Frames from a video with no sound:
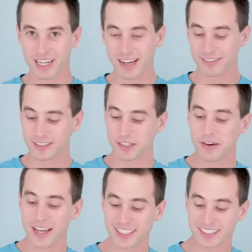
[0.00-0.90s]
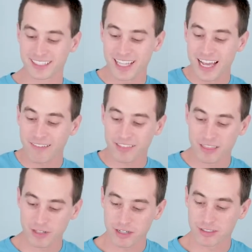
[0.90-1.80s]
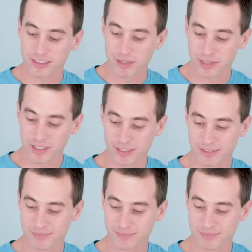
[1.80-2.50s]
off, go ahead and slide off the throttle assembly.